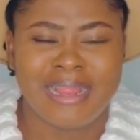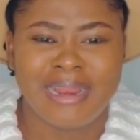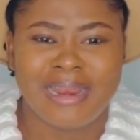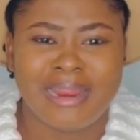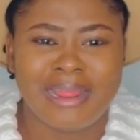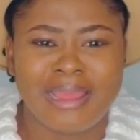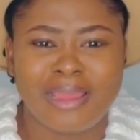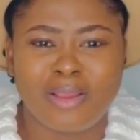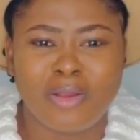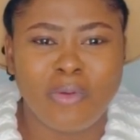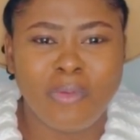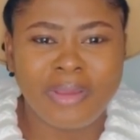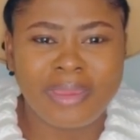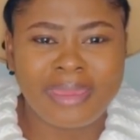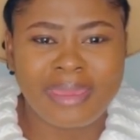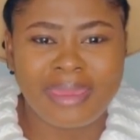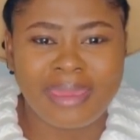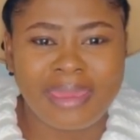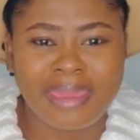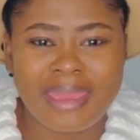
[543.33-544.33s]
Like,
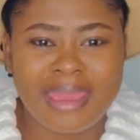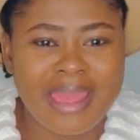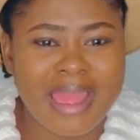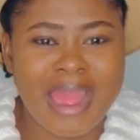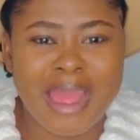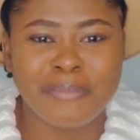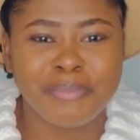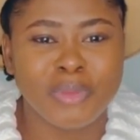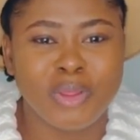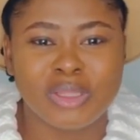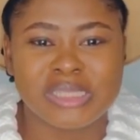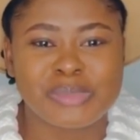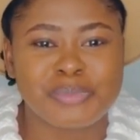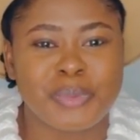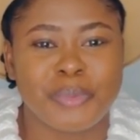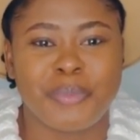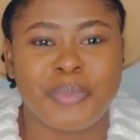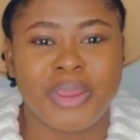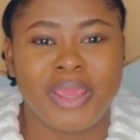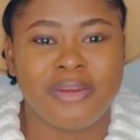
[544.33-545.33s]
okay, I'm not
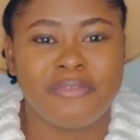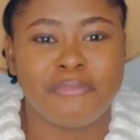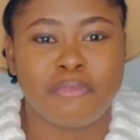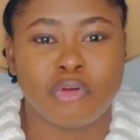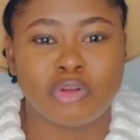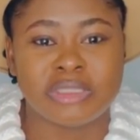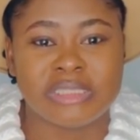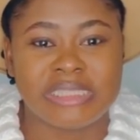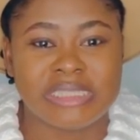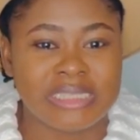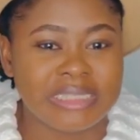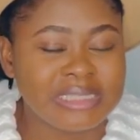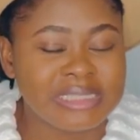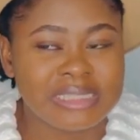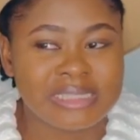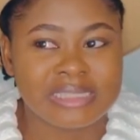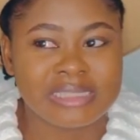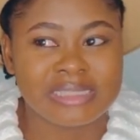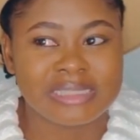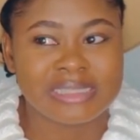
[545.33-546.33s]
prepared for
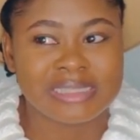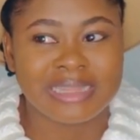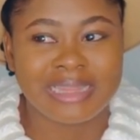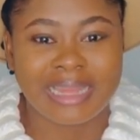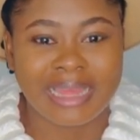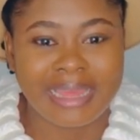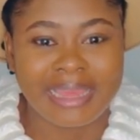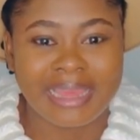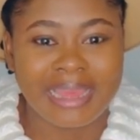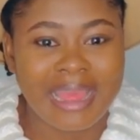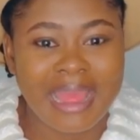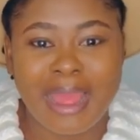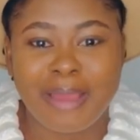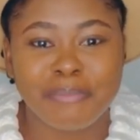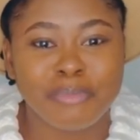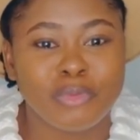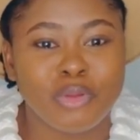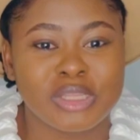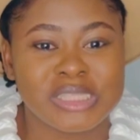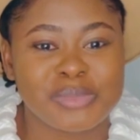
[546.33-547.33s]
this. Like,
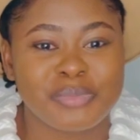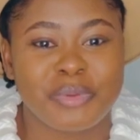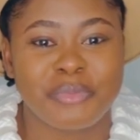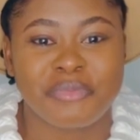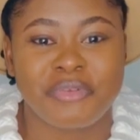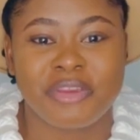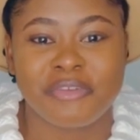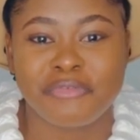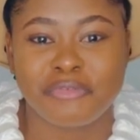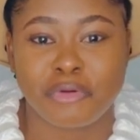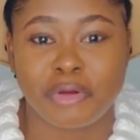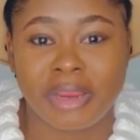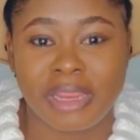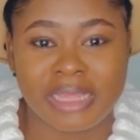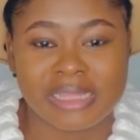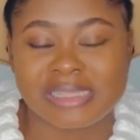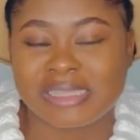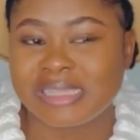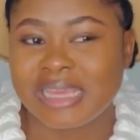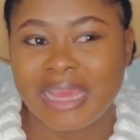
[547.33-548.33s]
I'm not prepared for
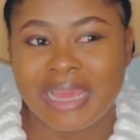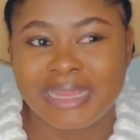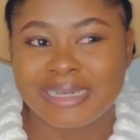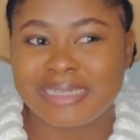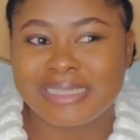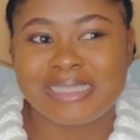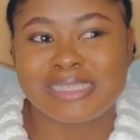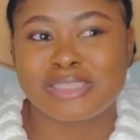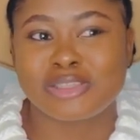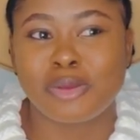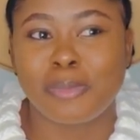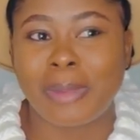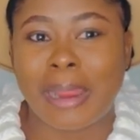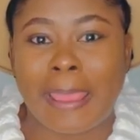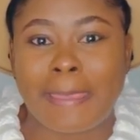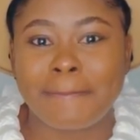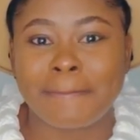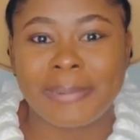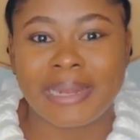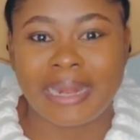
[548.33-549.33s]
it. This is not
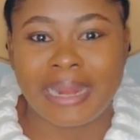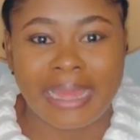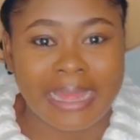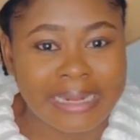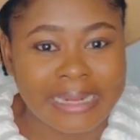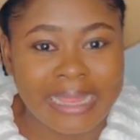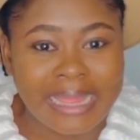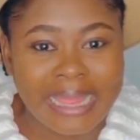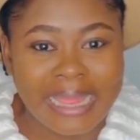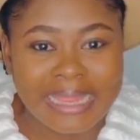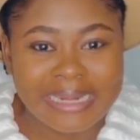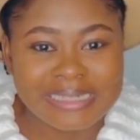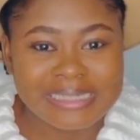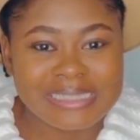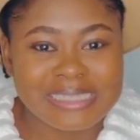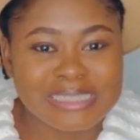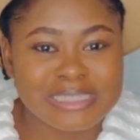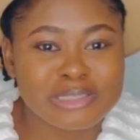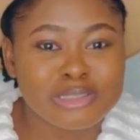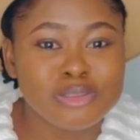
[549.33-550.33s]
my plan.
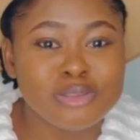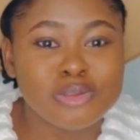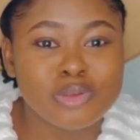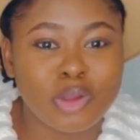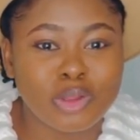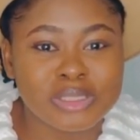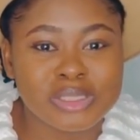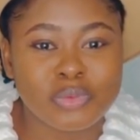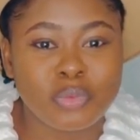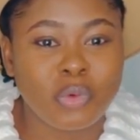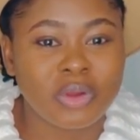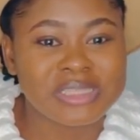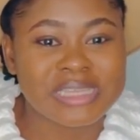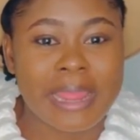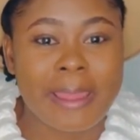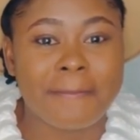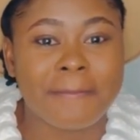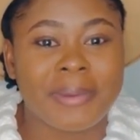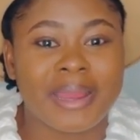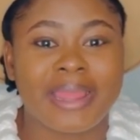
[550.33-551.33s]
This is not what
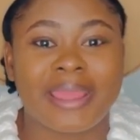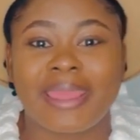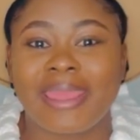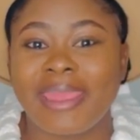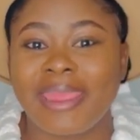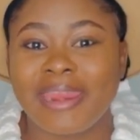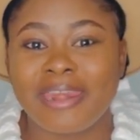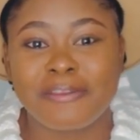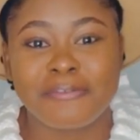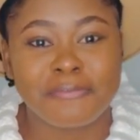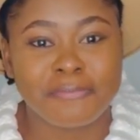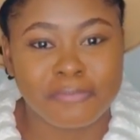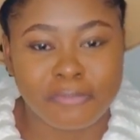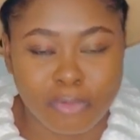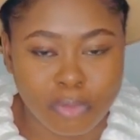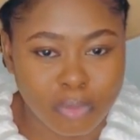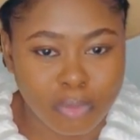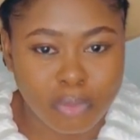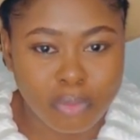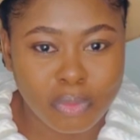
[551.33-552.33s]
I bargained
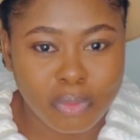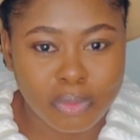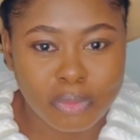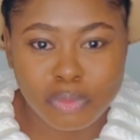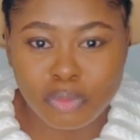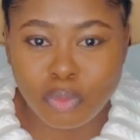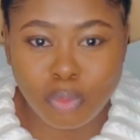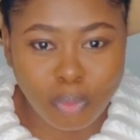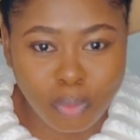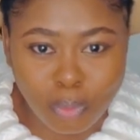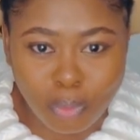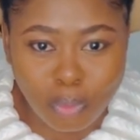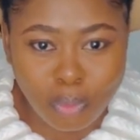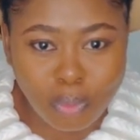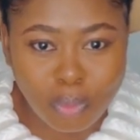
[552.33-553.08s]
for. No.